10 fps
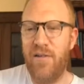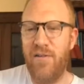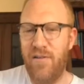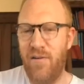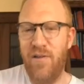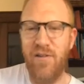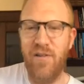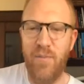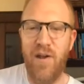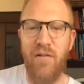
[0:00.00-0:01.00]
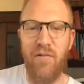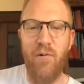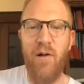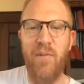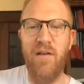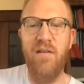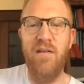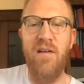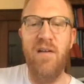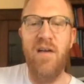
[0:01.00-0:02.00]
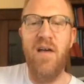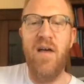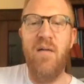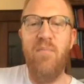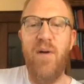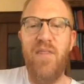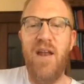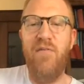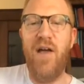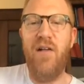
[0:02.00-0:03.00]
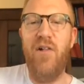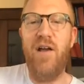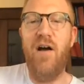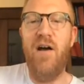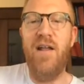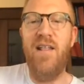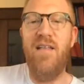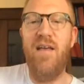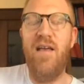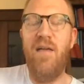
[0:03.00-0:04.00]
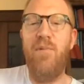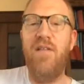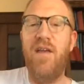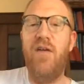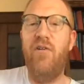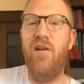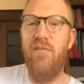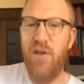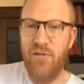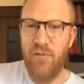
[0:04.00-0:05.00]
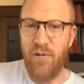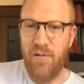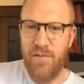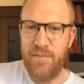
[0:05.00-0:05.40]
so this is a bit overwhelming. But then if I click on a particular individual,